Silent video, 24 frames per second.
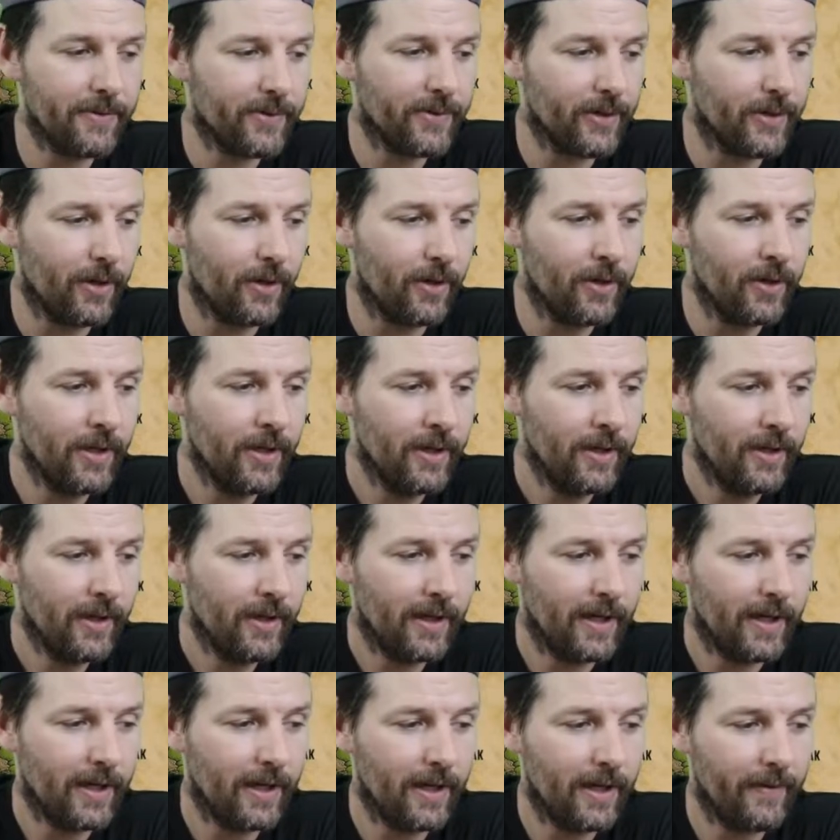so
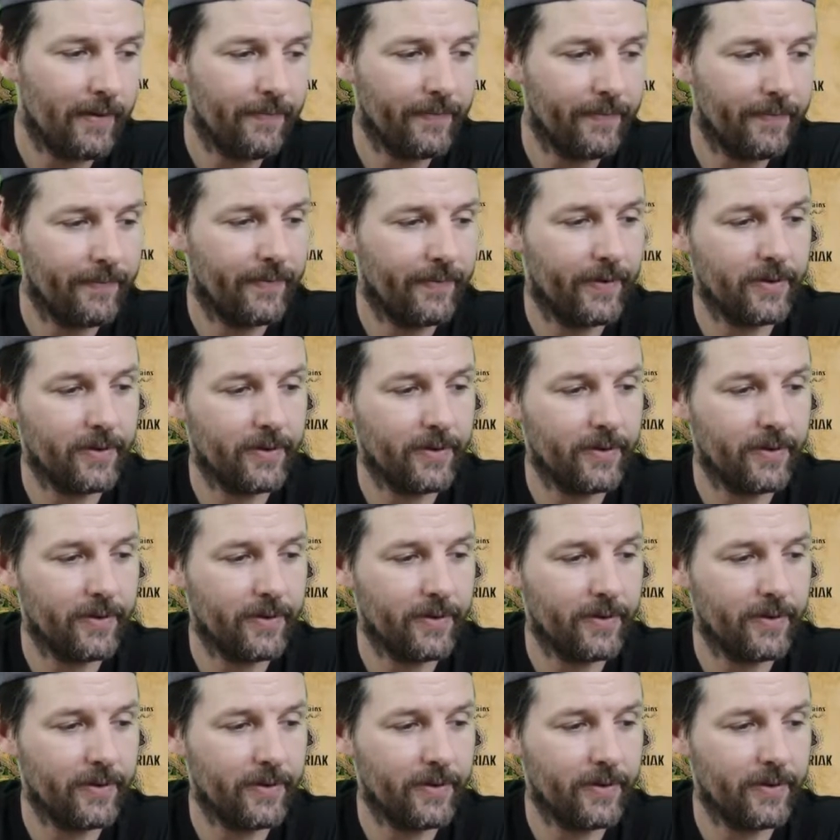there's